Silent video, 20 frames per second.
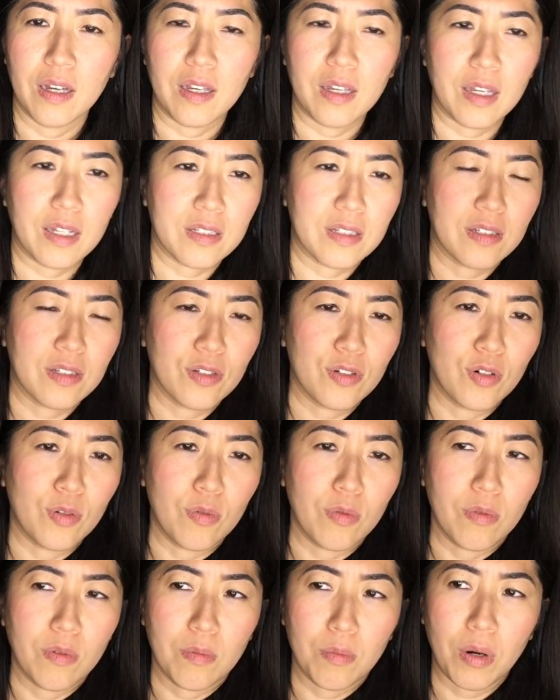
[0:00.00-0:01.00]
has his
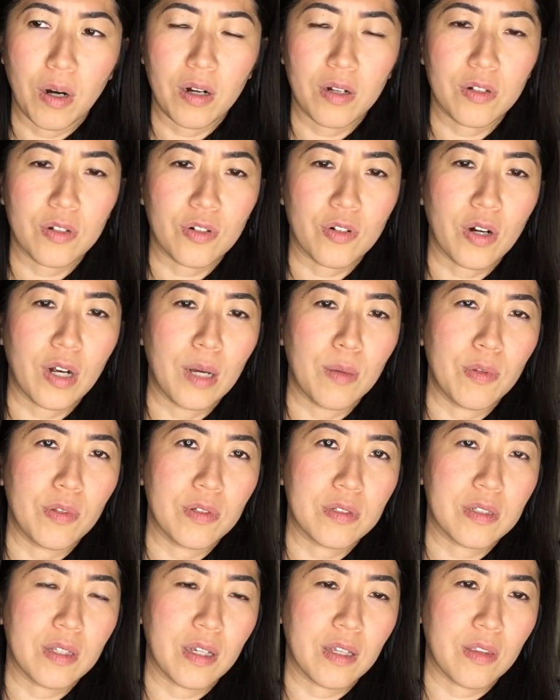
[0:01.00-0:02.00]
little partner in crime that
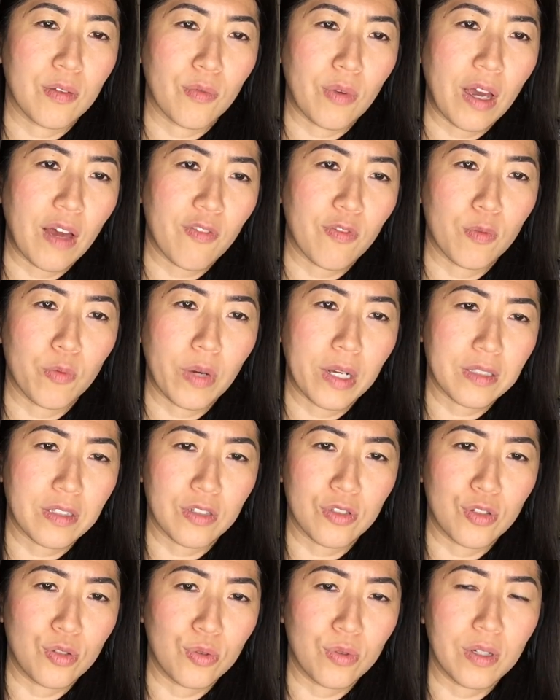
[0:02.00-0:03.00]
looks like the rat from
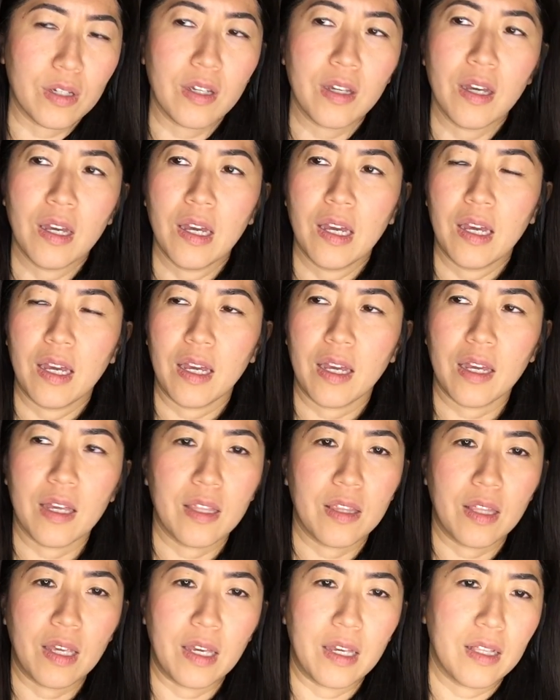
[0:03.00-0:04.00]
Ratatouille,
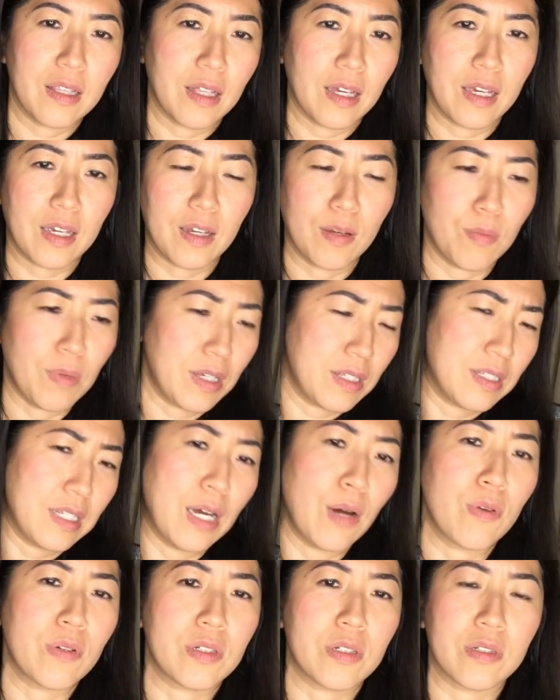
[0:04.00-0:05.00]
and they like make
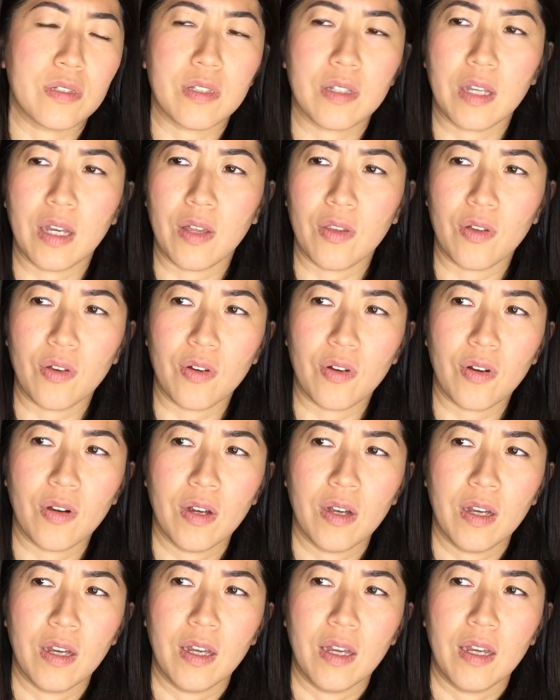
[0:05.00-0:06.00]
sandwiches together,
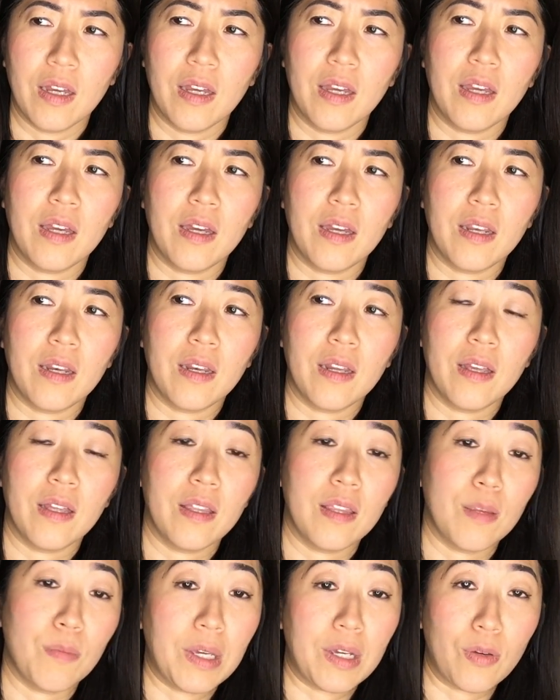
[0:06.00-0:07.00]
and
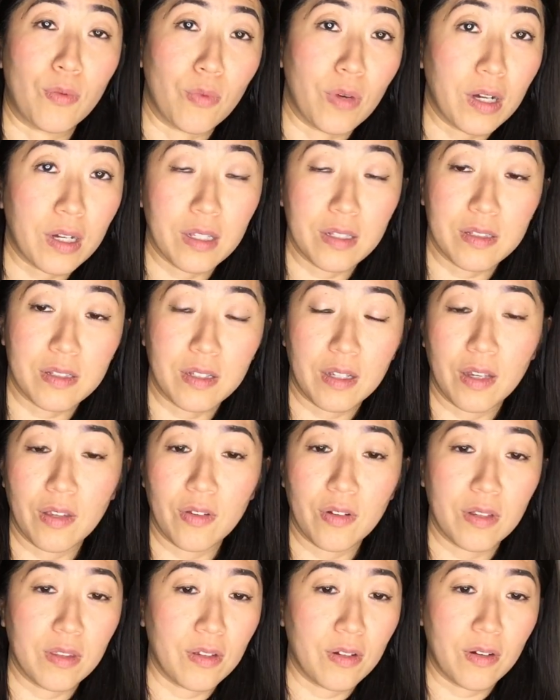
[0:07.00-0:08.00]
they make a ruckus
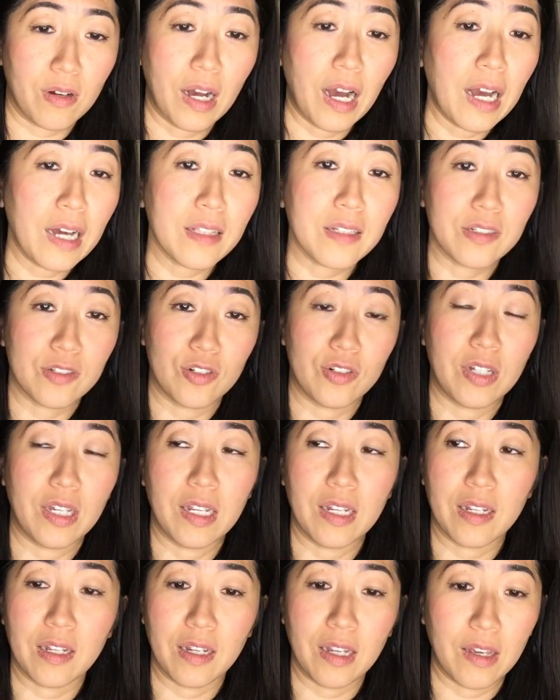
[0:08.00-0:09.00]
together, and they're highly
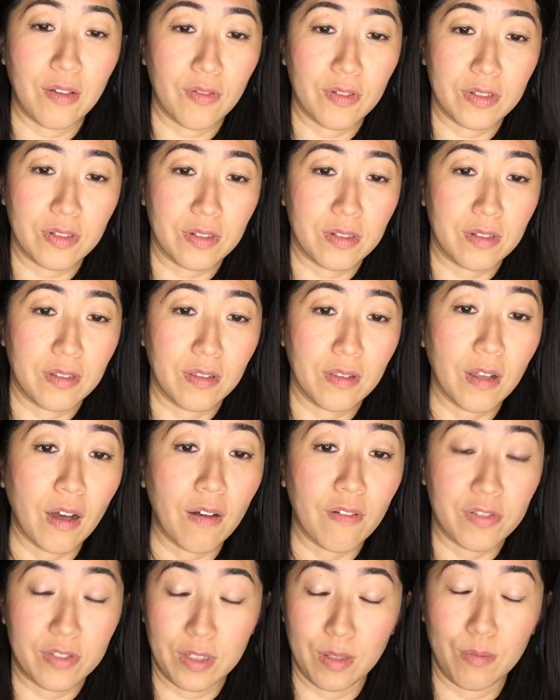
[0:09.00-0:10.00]
entertaining, and Ava just
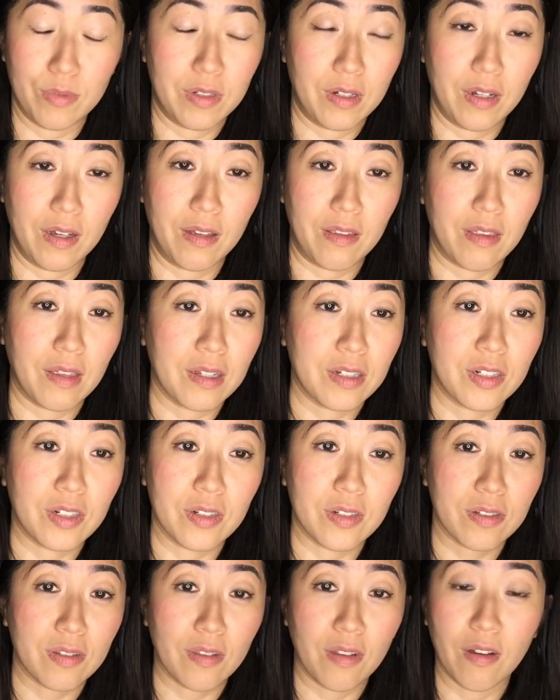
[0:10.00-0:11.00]
loves them to death. Like, she
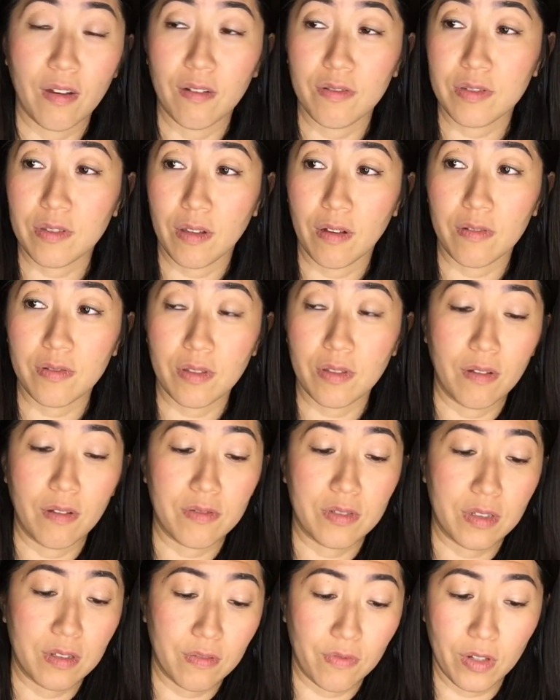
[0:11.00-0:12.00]
just loves
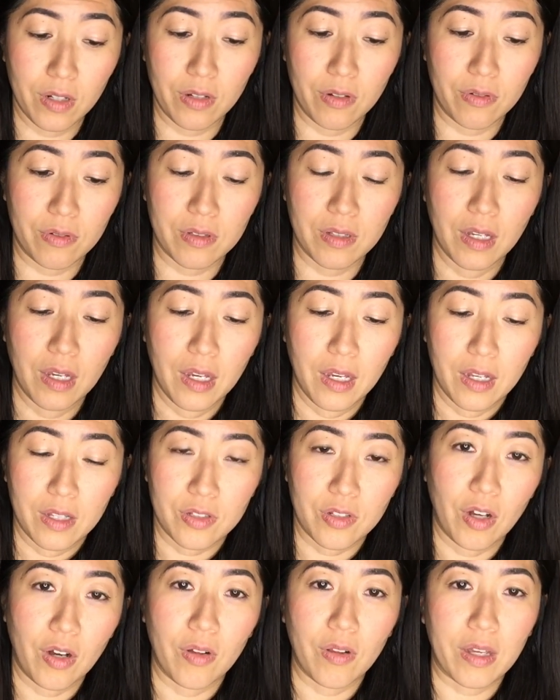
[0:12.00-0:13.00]
these videos.
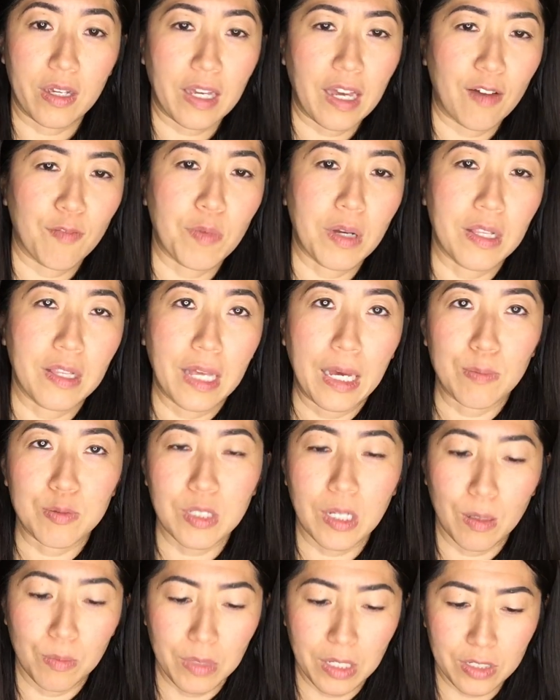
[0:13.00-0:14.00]
So I'll like have my
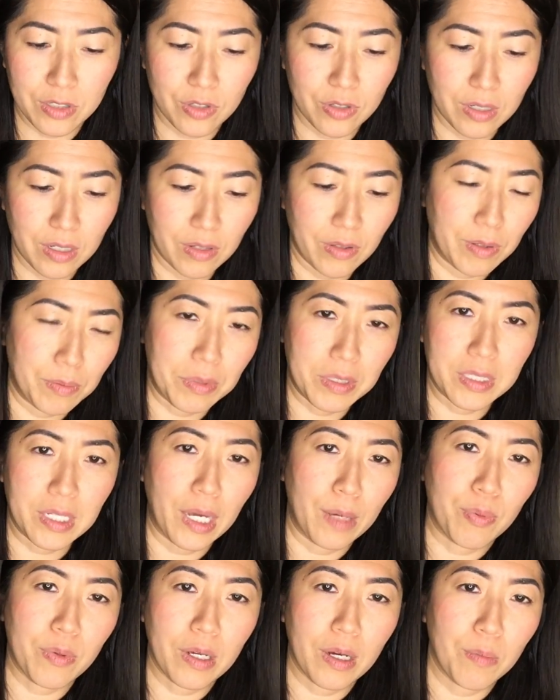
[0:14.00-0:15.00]
laptop next to her, and I'll like be
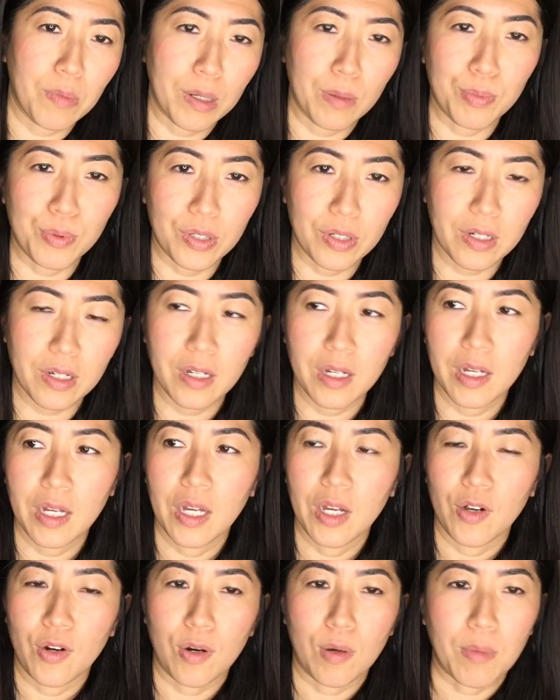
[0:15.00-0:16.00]
typing out my book
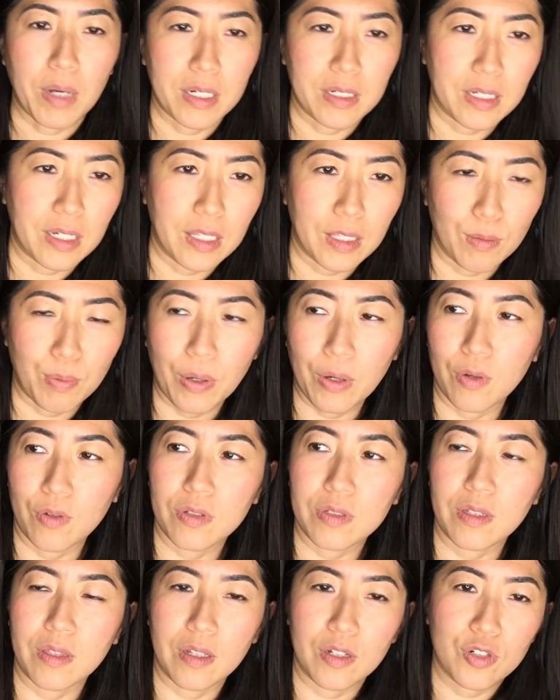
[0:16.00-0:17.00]
or my daily
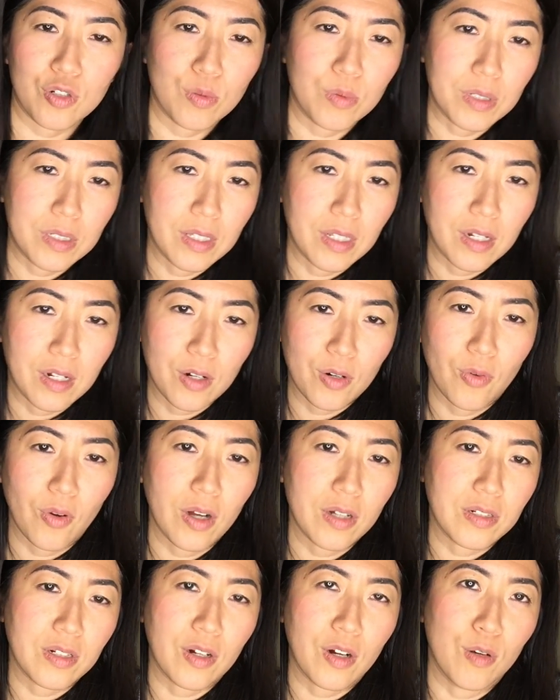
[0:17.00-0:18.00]
post, and then she'll be sitting here
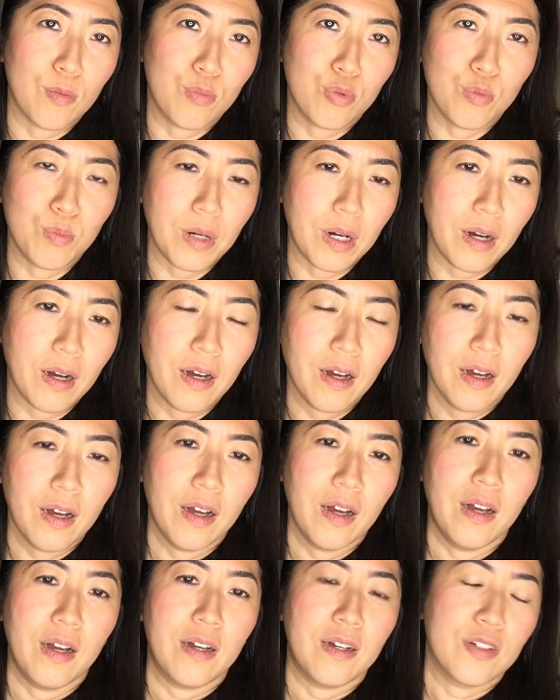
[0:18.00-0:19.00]
watching her Booba
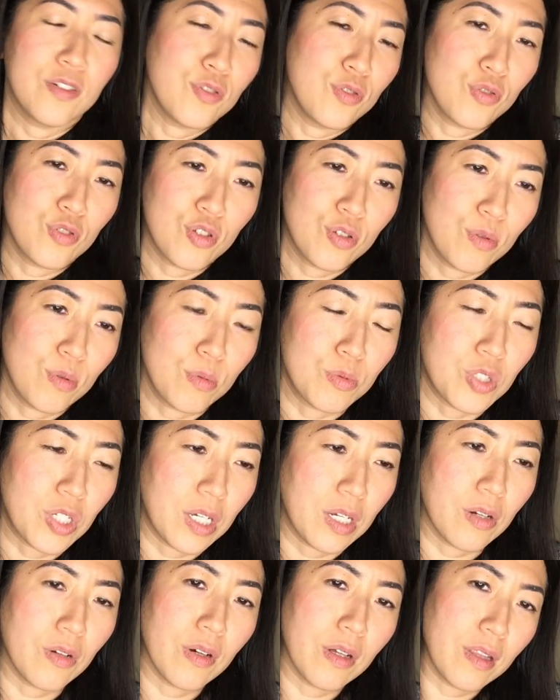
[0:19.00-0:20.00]
YouTube
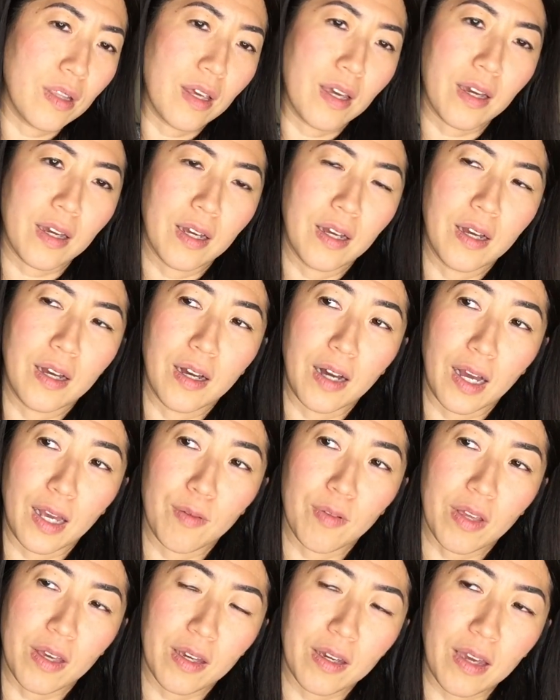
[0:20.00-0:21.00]
channel, and like I
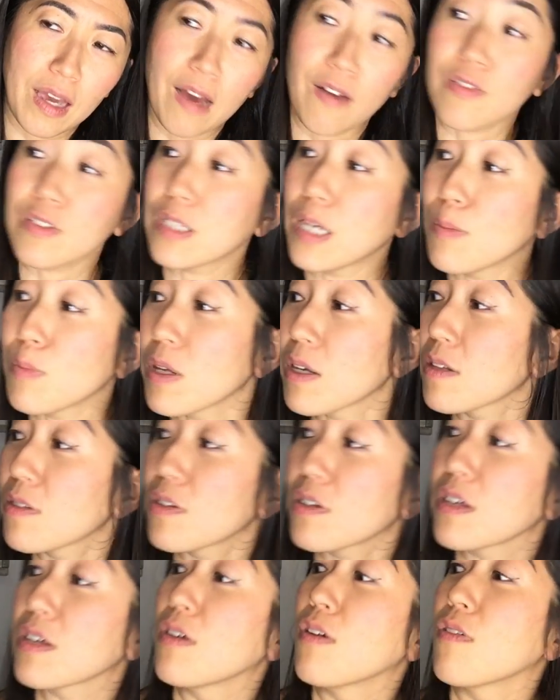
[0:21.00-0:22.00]
like half the time like
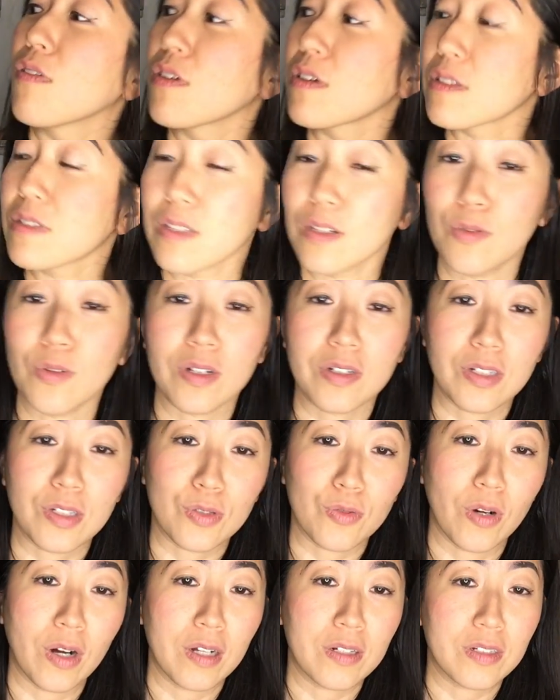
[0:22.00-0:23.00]
looking over to see what
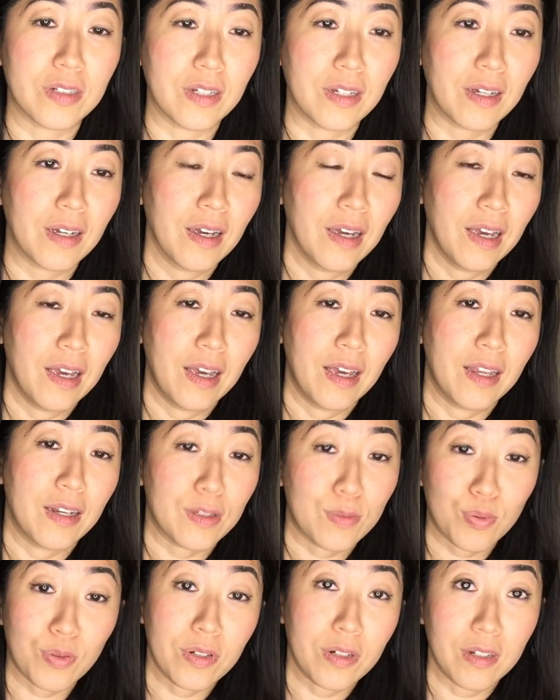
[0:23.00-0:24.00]
she's watching, and
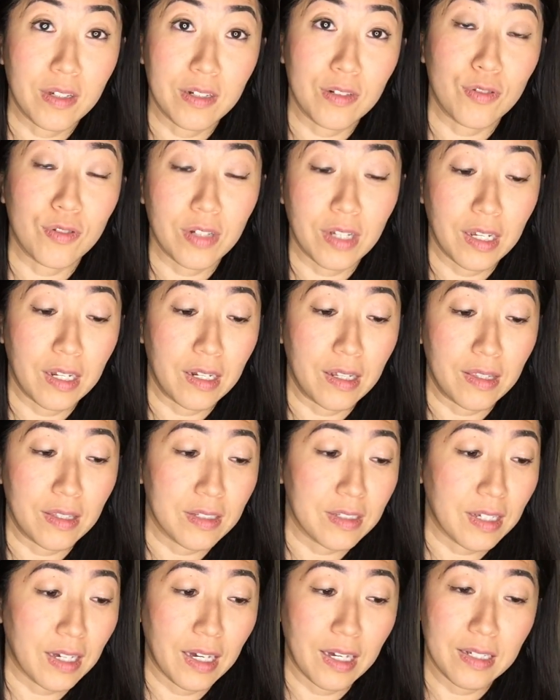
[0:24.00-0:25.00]
it's pretty entertaining.
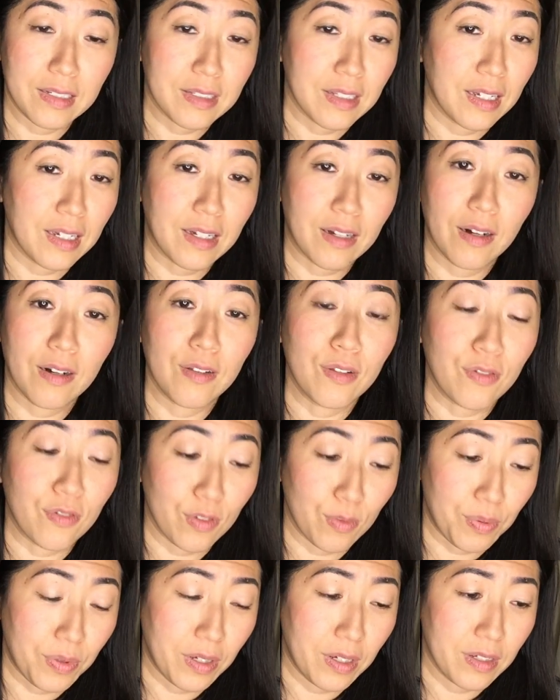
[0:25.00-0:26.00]
This guy is like all over
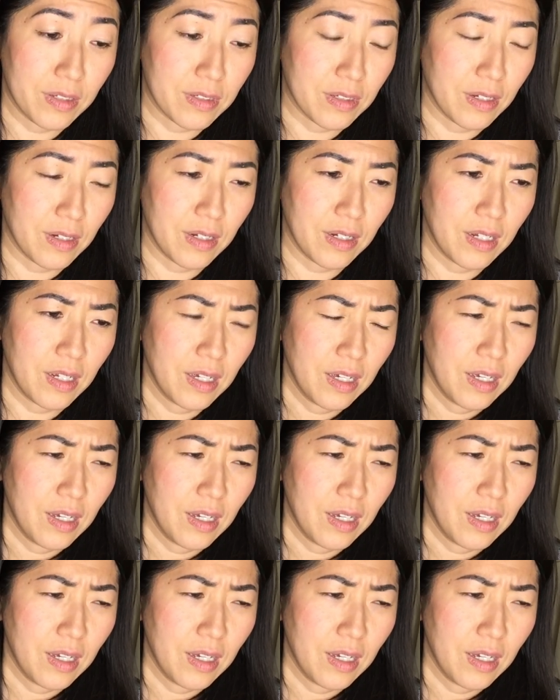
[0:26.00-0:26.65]
the place, and